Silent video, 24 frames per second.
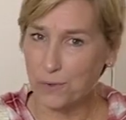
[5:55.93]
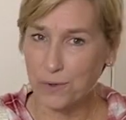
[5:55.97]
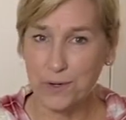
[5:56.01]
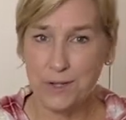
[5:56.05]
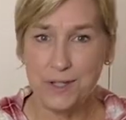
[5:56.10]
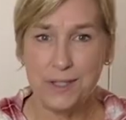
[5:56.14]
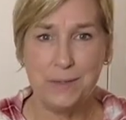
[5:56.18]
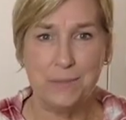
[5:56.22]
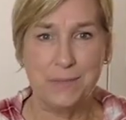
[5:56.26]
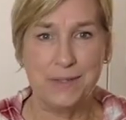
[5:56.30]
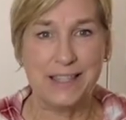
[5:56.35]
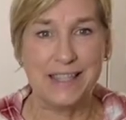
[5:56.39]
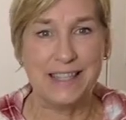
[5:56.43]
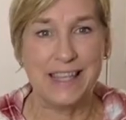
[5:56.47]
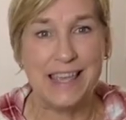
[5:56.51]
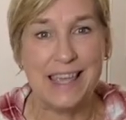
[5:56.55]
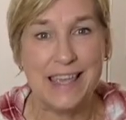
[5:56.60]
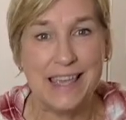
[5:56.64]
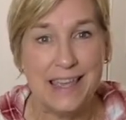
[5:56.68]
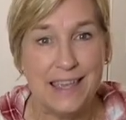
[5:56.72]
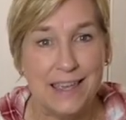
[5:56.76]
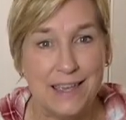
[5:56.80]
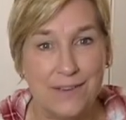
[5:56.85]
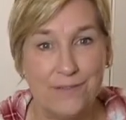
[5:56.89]
Christmas
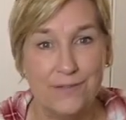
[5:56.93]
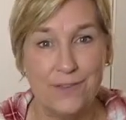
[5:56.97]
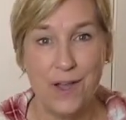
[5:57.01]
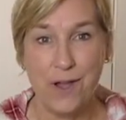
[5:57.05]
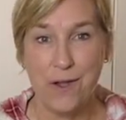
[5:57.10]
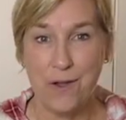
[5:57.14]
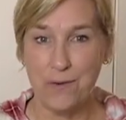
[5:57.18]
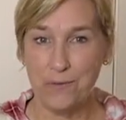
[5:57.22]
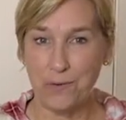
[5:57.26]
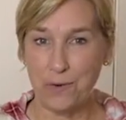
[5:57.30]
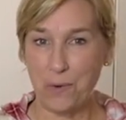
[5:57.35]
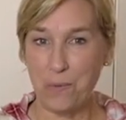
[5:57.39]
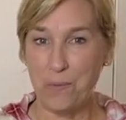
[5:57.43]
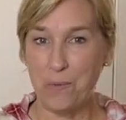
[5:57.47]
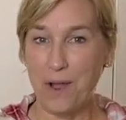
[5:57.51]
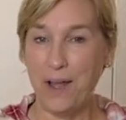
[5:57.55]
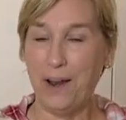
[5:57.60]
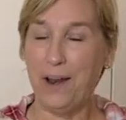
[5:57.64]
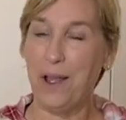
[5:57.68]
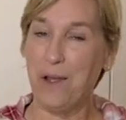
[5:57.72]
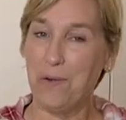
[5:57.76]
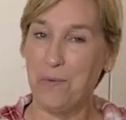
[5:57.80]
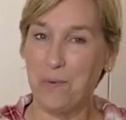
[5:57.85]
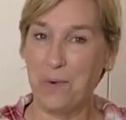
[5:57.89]
Eve, for
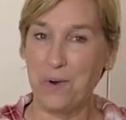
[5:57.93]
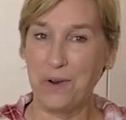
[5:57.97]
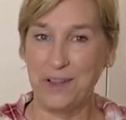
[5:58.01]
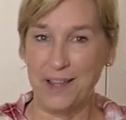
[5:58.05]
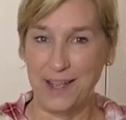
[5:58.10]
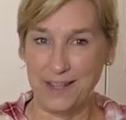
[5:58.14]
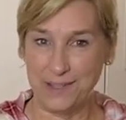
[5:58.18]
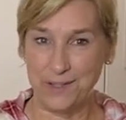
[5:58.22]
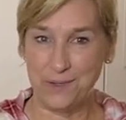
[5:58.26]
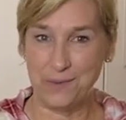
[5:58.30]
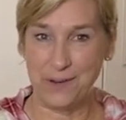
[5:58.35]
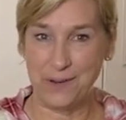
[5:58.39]
what I wore last